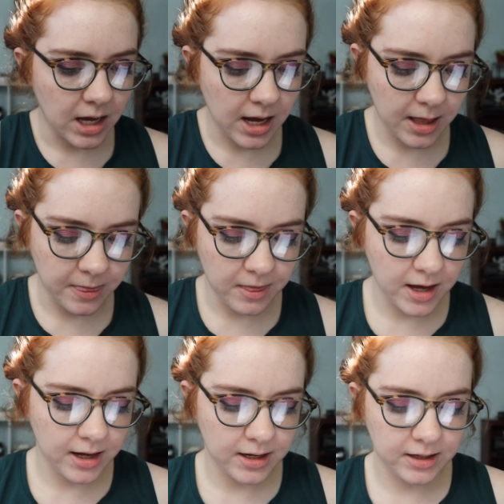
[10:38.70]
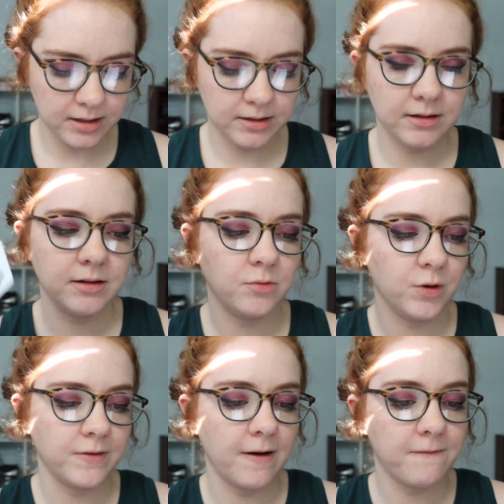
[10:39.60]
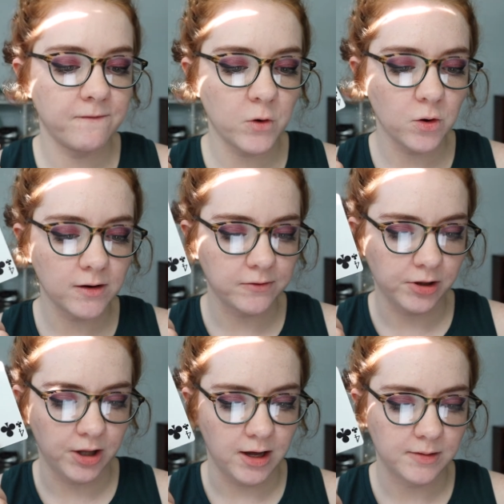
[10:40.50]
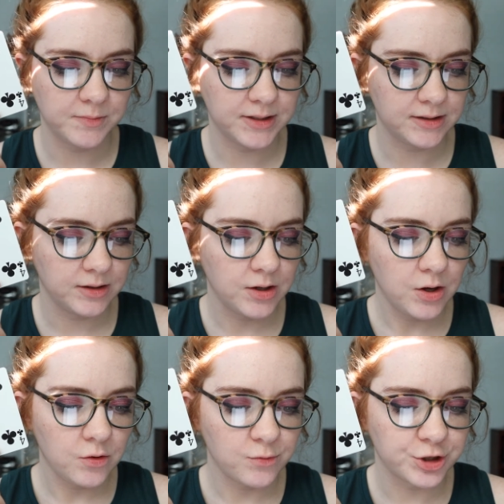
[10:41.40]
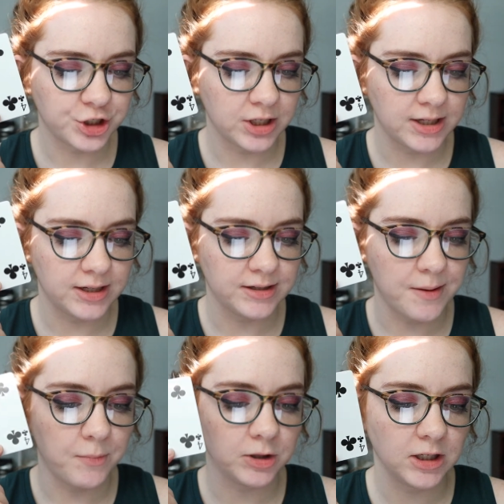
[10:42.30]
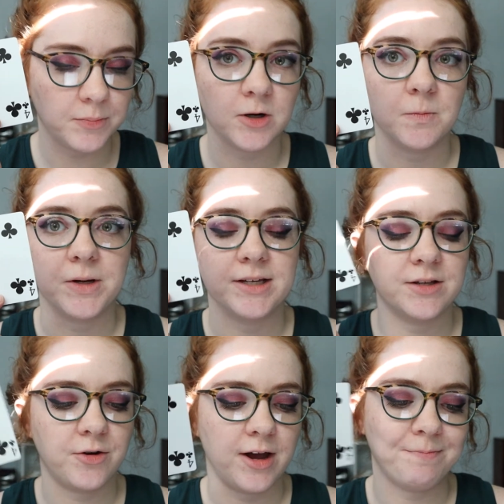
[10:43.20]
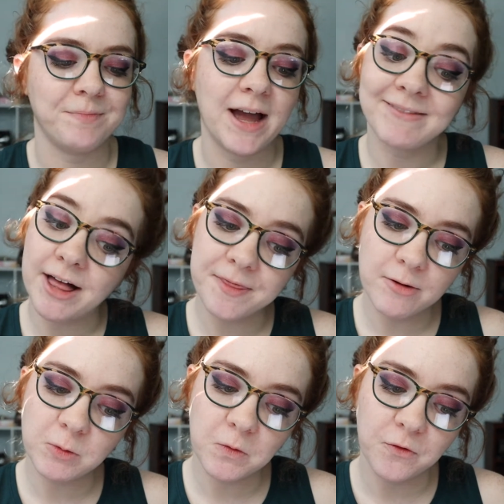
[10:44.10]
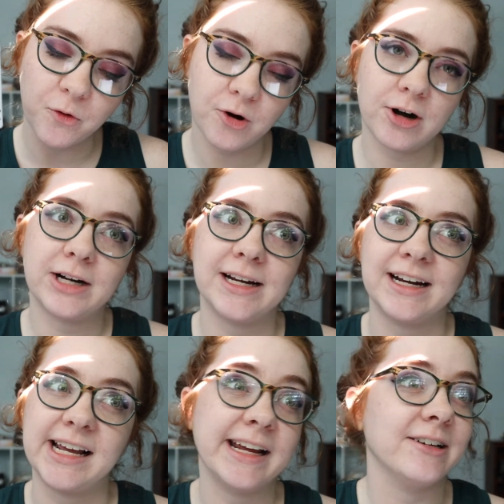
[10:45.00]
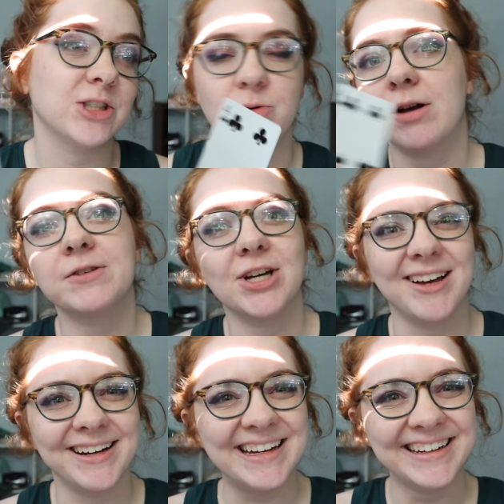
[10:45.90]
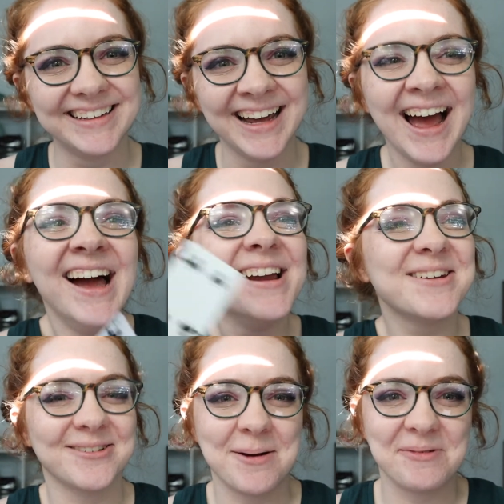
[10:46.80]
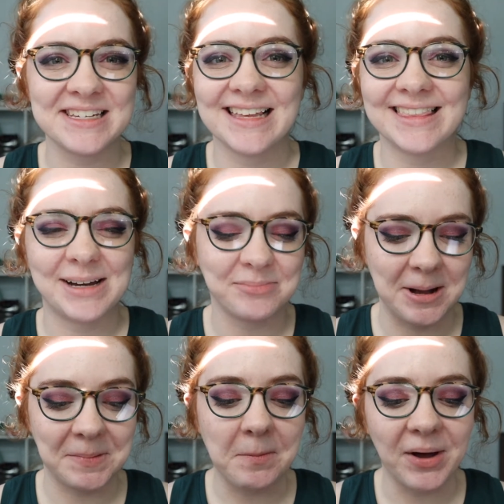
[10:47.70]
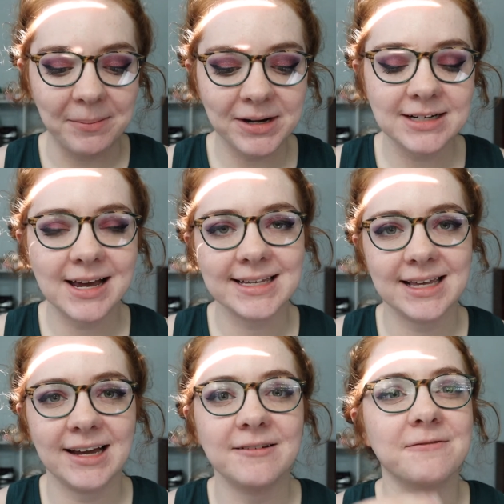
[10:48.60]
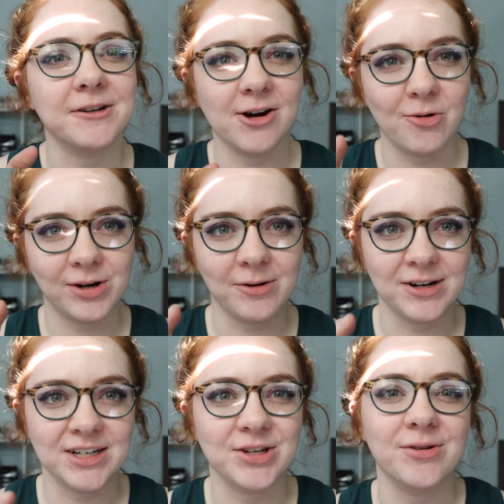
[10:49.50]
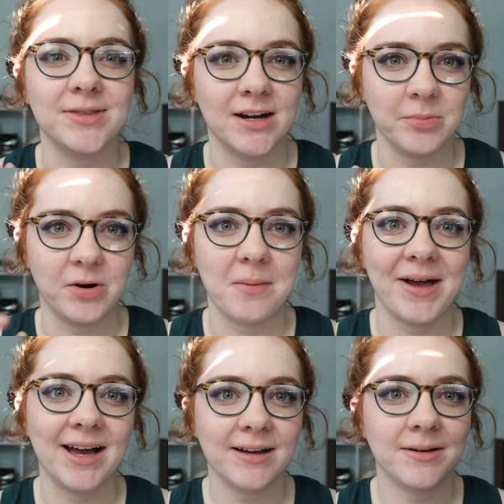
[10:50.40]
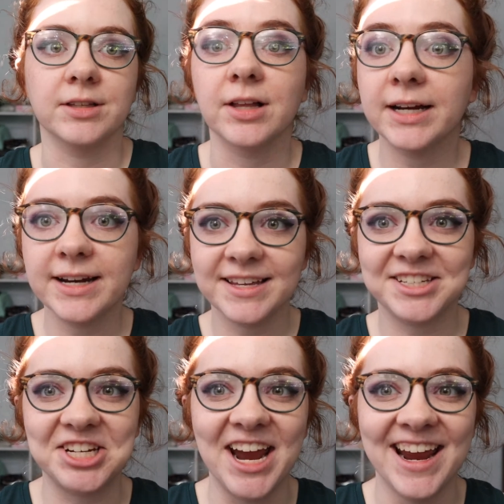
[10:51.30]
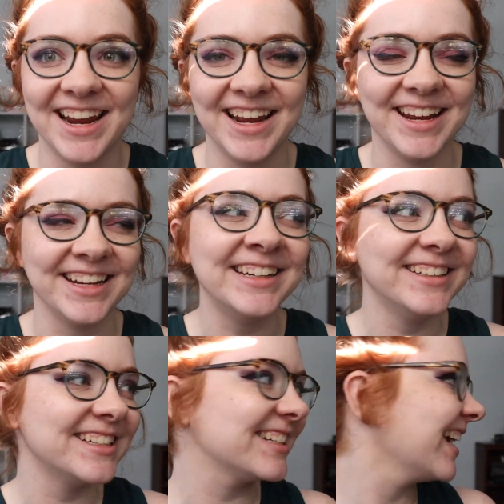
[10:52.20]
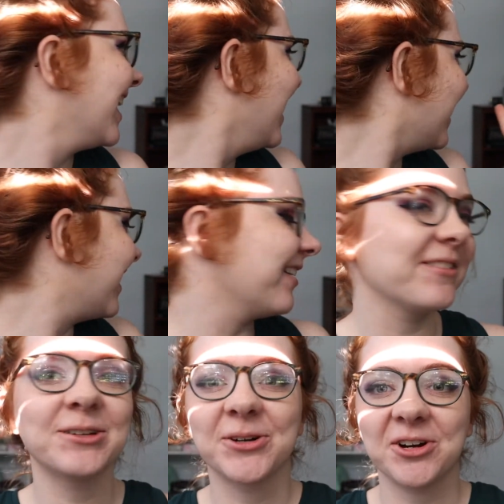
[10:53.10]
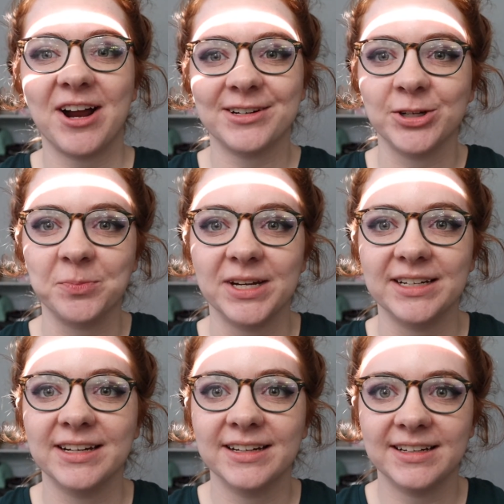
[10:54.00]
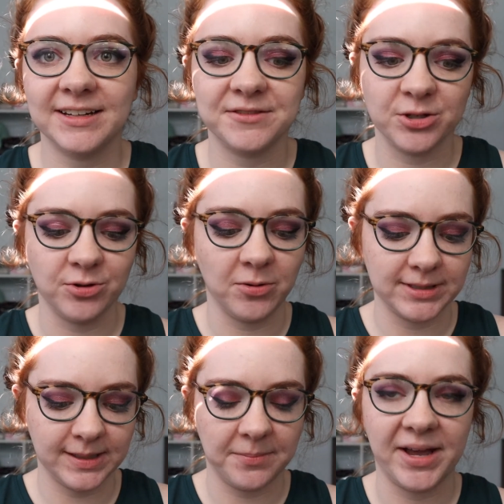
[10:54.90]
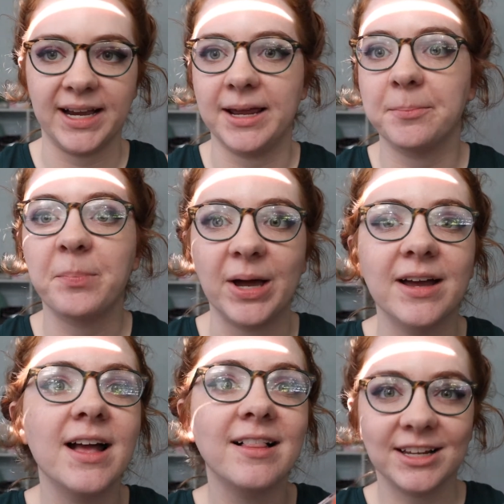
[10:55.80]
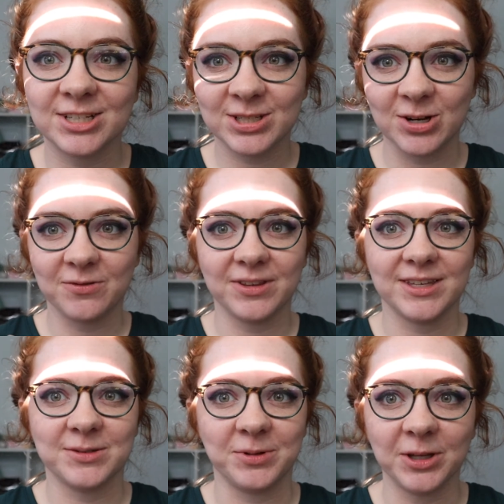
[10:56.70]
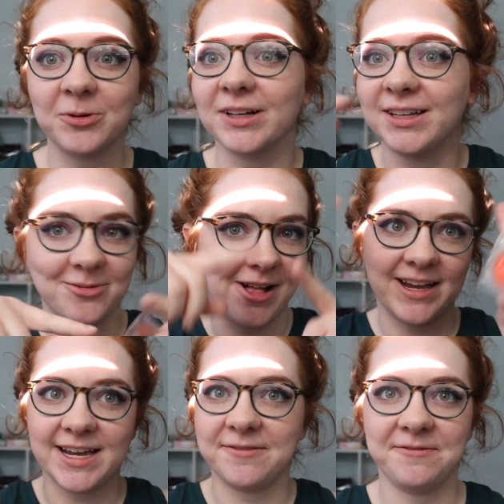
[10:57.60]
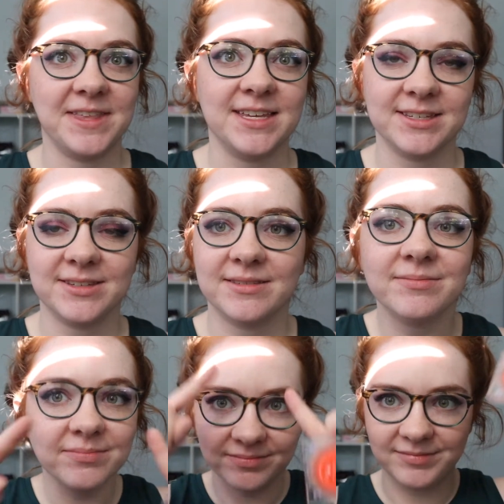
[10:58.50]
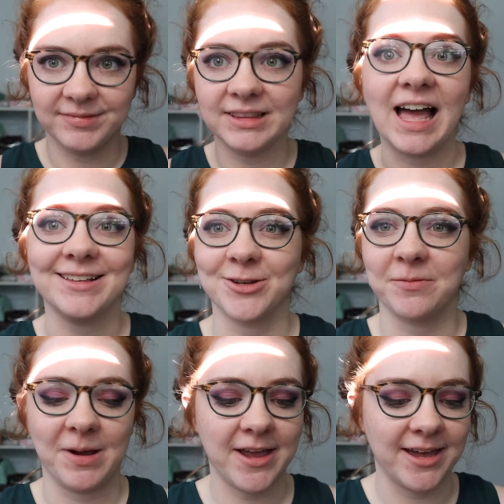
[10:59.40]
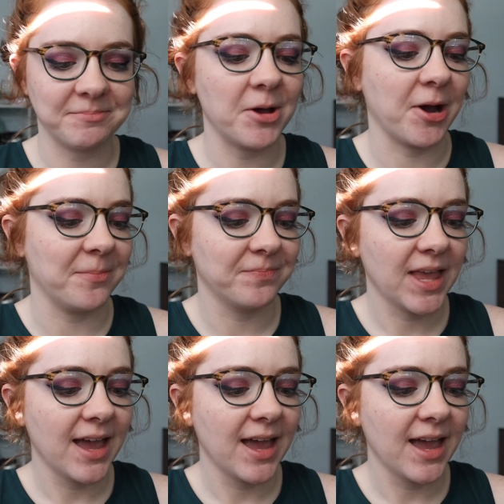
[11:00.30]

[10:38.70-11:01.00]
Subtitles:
And then we've got Four of Clubs, which is multi-purpose. Okay, I've gotten that one before and I don't have a ton to represent that from, but I'm gonna take a second, figure out what I wanna do, and then I'll be right back. lighting has changed. I have the door cracked open if Scooter wants to get back in, but let's just go over this really quickly while I have these lines over my head. Okay,